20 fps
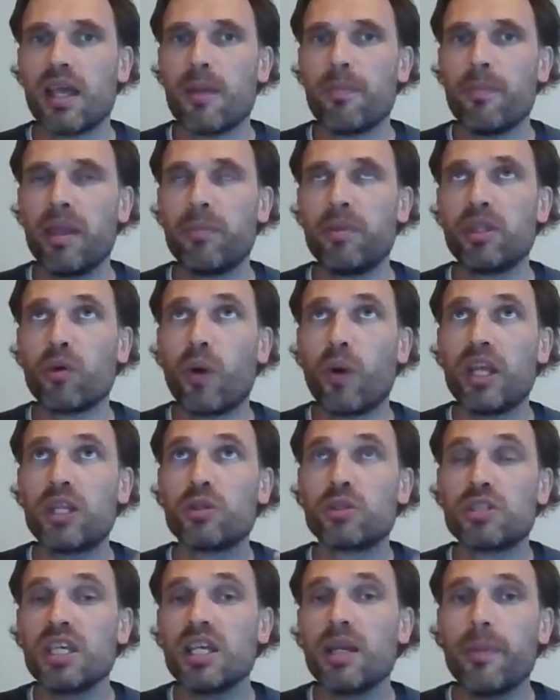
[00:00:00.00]
maybe the way to
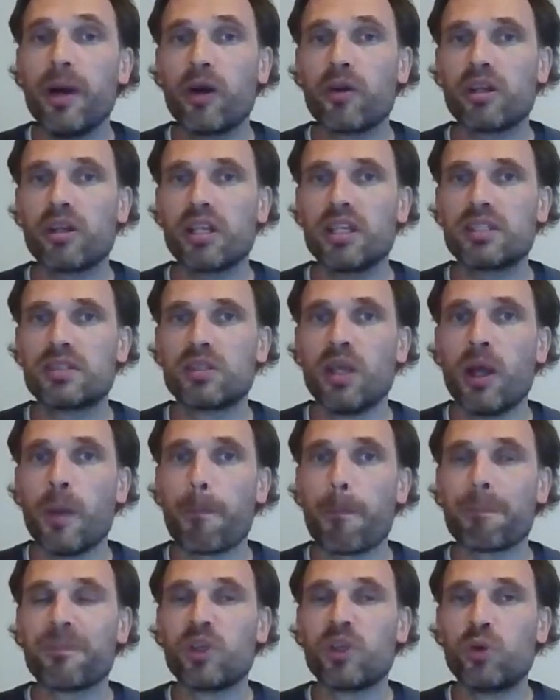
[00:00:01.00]
think about it is
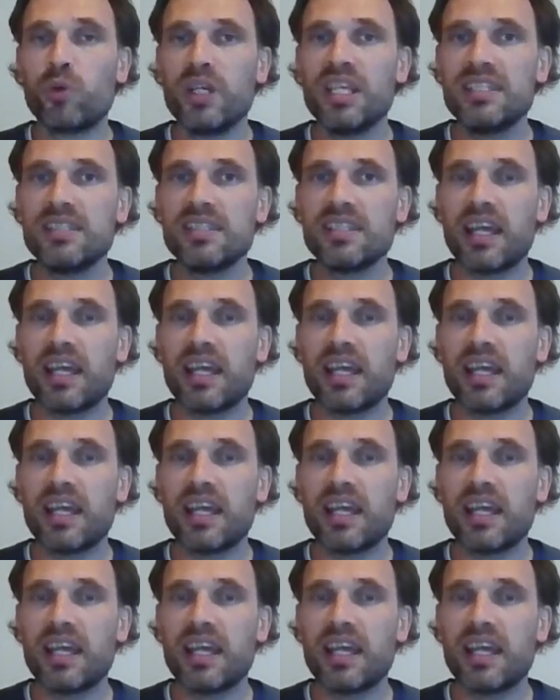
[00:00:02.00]
the reason